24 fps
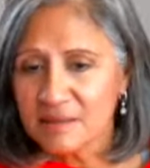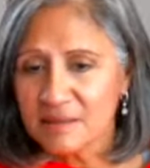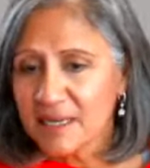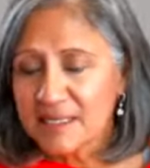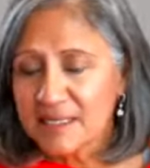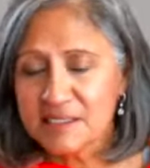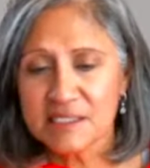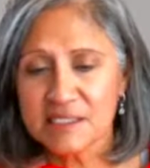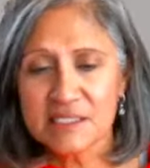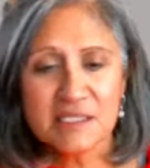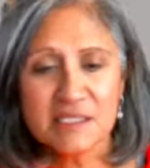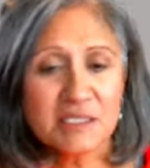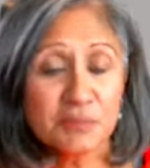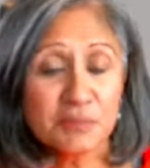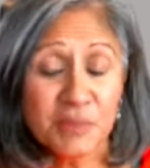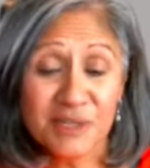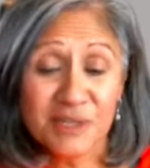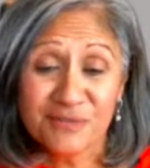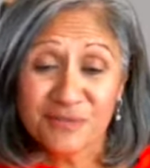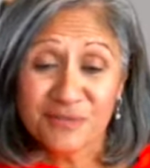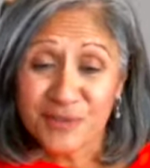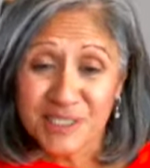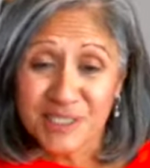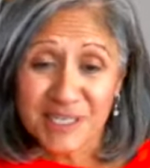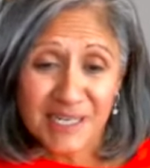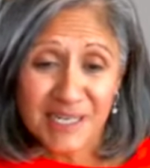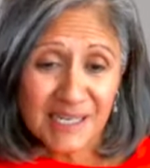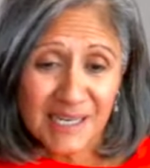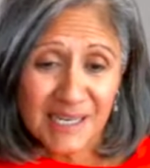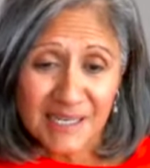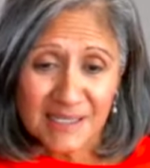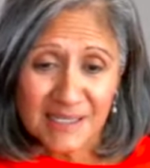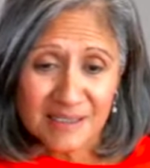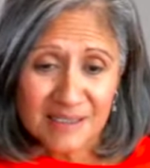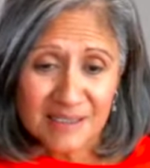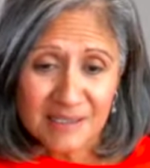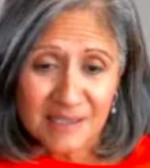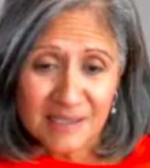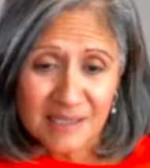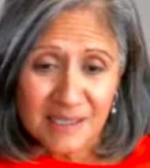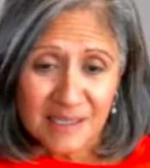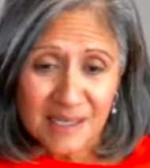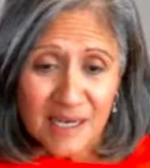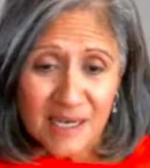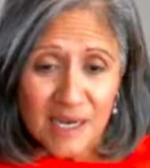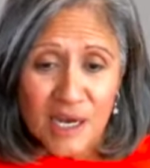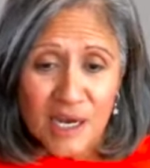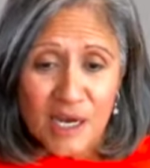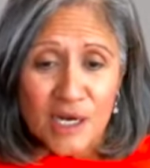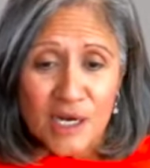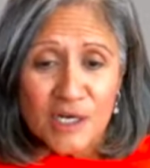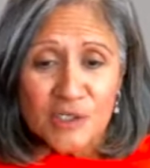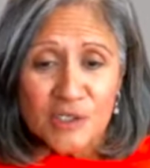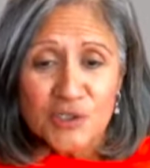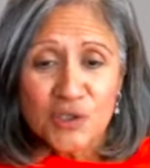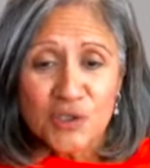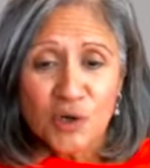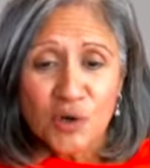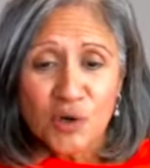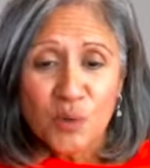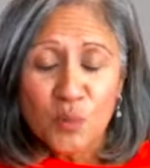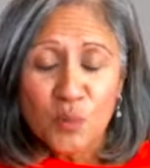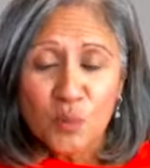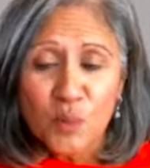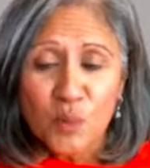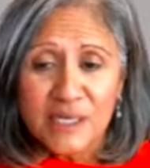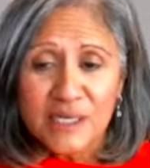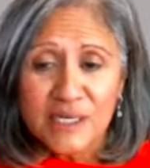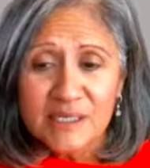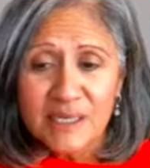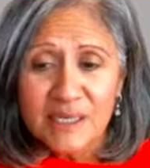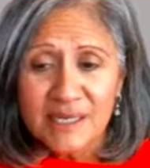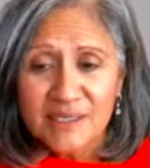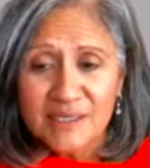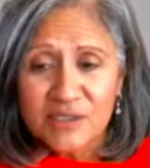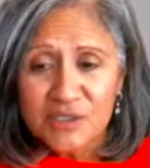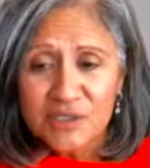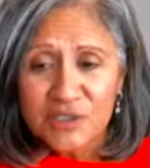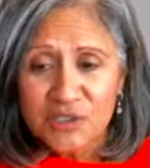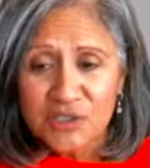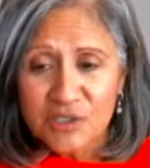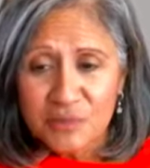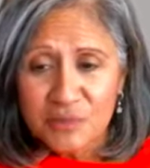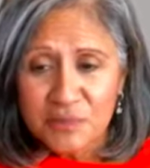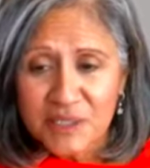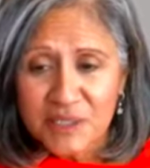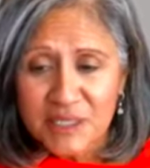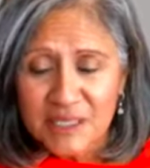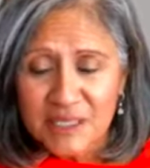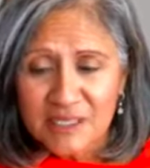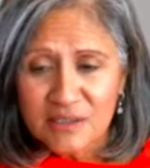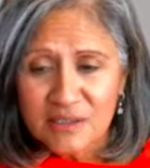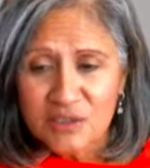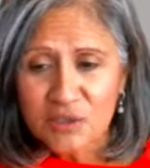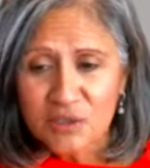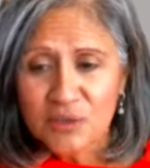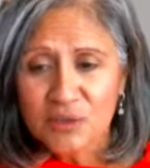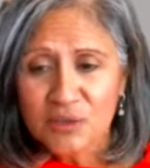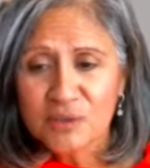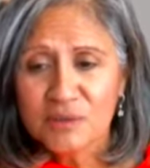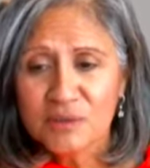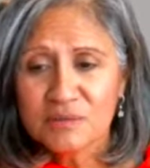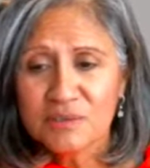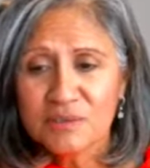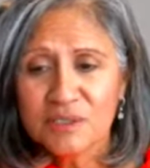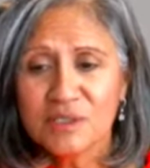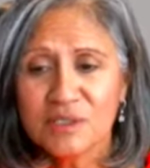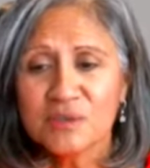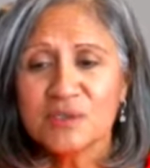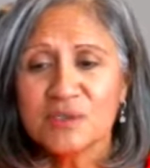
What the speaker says: as it's been for decades. So when lenders are being told,